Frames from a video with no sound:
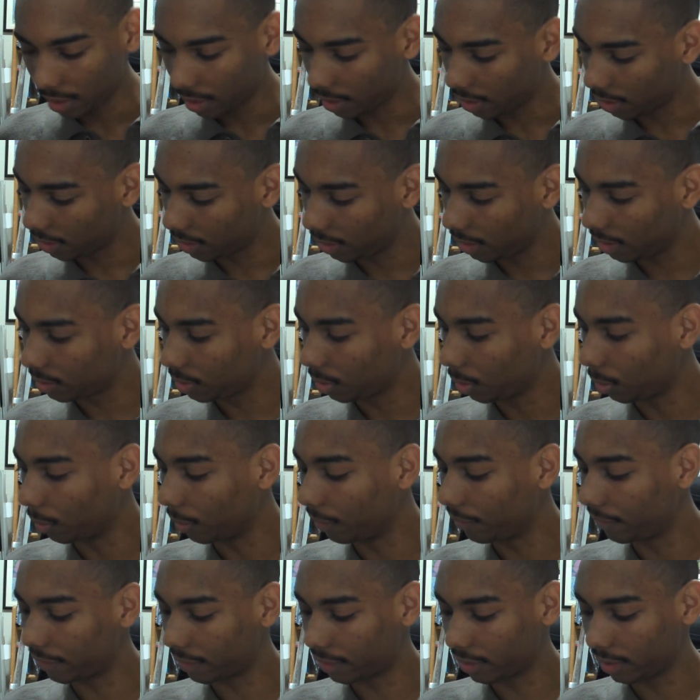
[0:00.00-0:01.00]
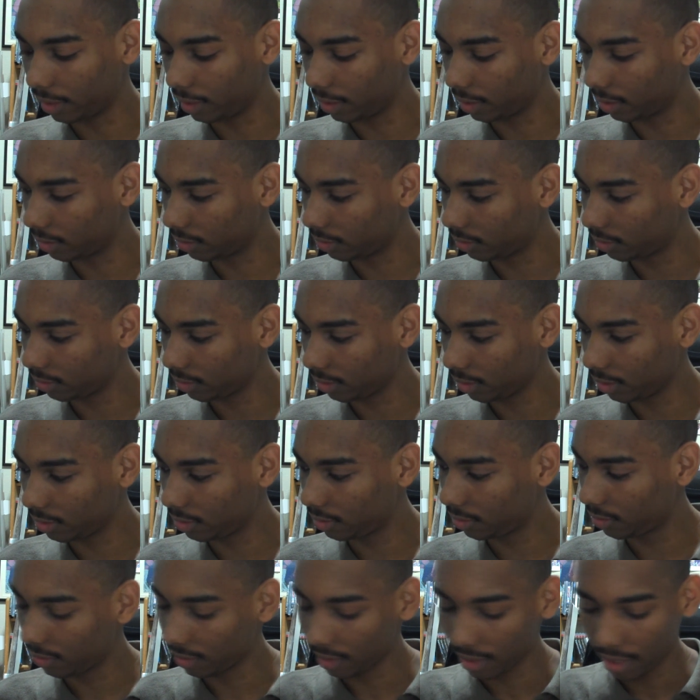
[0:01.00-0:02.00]
And these horrific things,
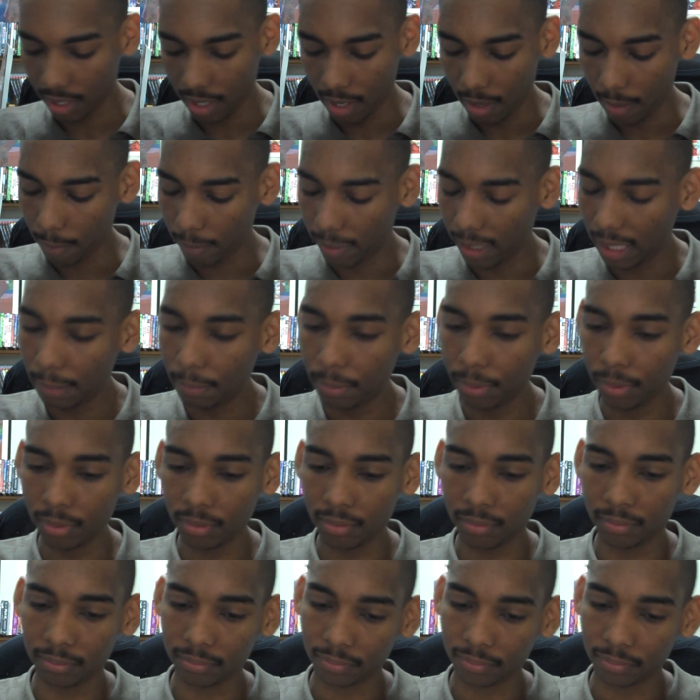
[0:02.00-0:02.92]
it's people